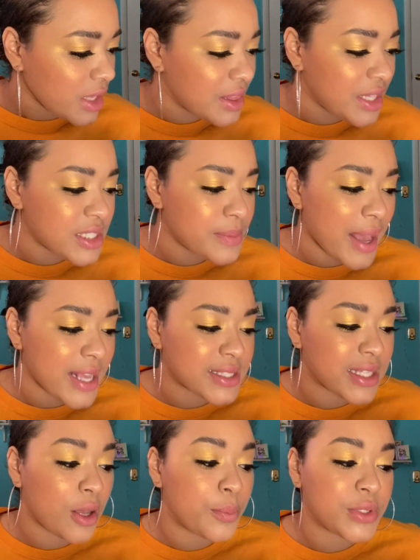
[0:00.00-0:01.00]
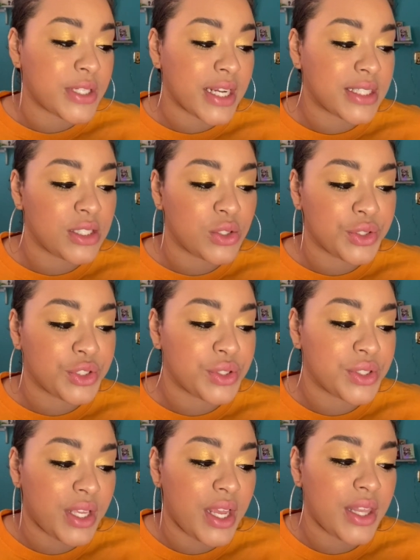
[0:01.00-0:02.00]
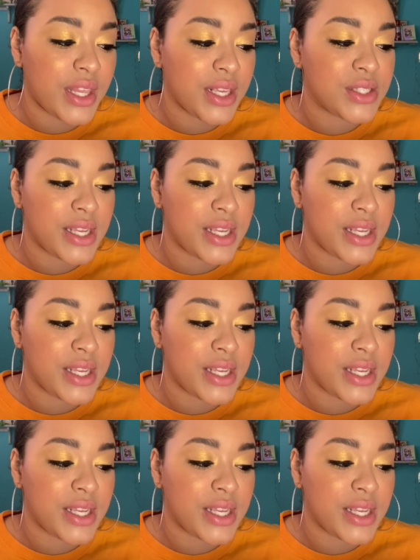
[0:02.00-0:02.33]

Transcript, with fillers: this mask helps protect and nourish your skin thanks